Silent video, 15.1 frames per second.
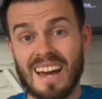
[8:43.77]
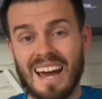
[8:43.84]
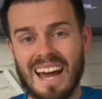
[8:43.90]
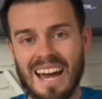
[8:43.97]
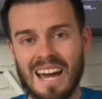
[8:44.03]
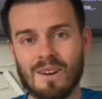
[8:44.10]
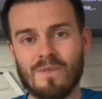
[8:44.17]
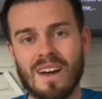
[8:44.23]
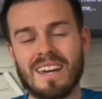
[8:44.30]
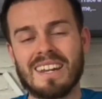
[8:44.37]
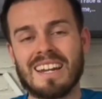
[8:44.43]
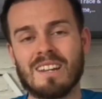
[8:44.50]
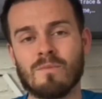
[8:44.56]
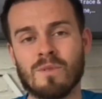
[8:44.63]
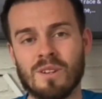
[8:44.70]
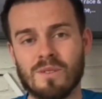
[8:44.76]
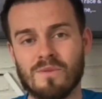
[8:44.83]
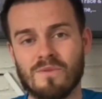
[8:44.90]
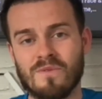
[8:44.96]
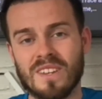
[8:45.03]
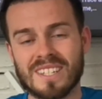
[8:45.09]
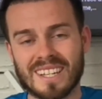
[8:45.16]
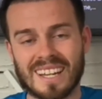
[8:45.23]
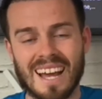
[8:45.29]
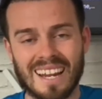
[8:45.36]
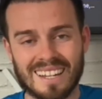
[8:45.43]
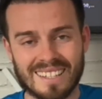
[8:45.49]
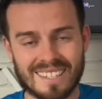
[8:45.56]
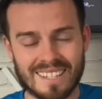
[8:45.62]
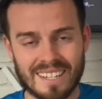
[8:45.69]
have an element of
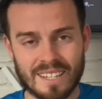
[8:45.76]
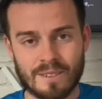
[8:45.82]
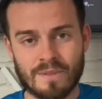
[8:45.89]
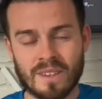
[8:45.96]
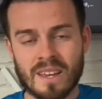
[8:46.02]
physicality